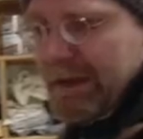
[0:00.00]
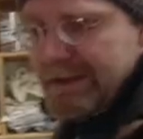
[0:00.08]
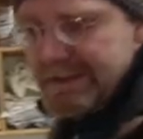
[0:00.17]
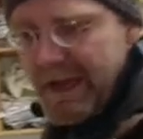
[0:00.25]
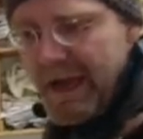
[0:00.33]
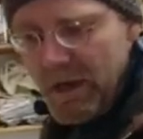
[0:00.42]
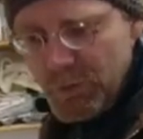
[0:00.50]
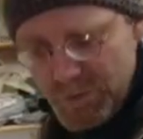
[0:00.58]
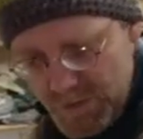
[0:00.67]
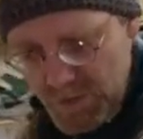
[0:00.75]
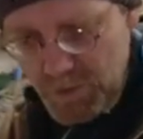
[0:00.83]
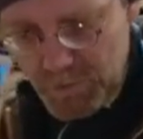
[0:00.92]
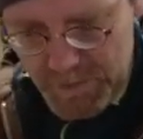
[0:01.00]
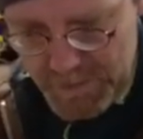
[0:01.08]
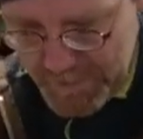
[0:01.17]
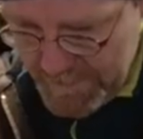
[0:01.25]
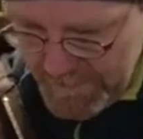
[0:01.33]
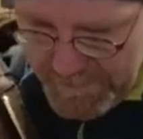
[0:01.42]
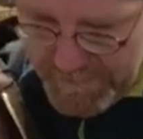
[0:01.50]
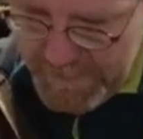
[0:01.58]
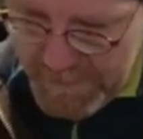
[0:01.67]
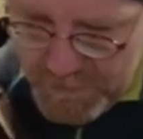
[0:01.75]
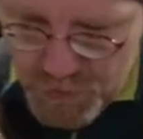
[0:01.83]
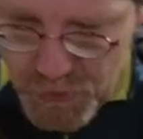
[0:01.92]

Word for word: As a house owner in